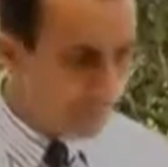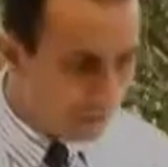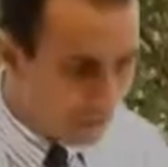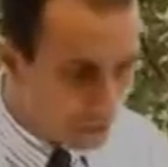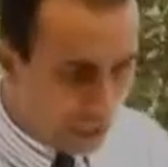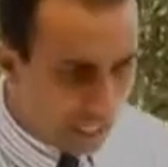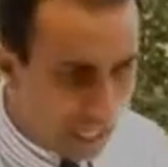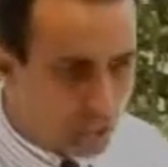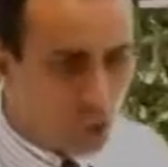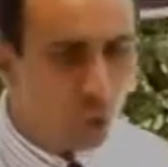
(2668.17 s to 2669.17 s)
But there's a
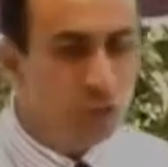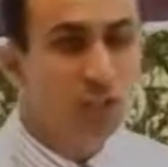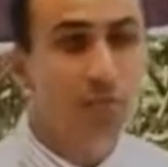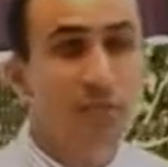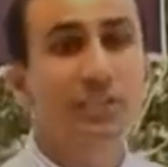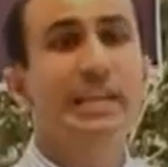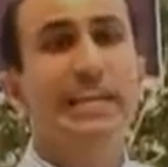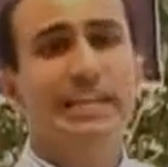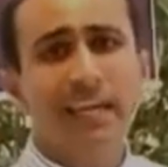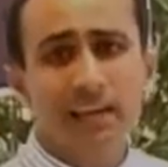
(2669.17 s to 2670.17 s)
leader who was
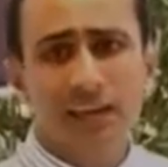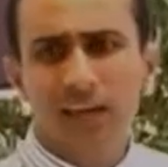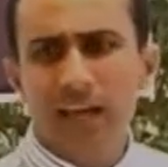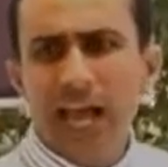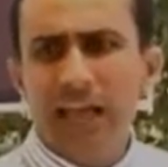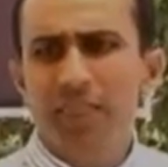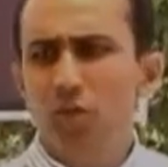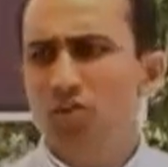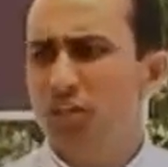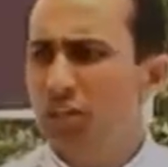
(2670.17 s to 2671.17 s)
misleading and there
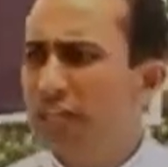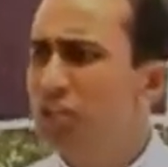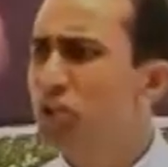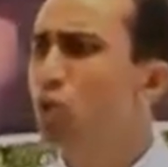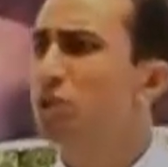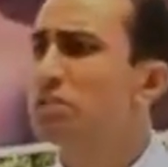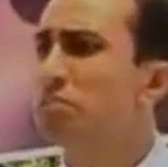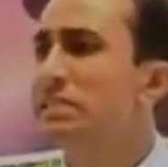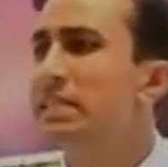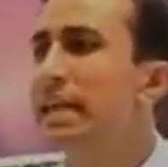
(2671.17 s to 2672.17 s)
was a leader who was
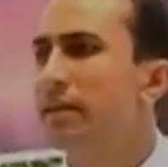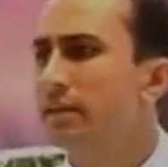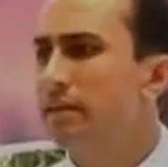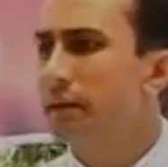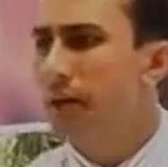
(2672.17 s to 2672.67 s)
misled.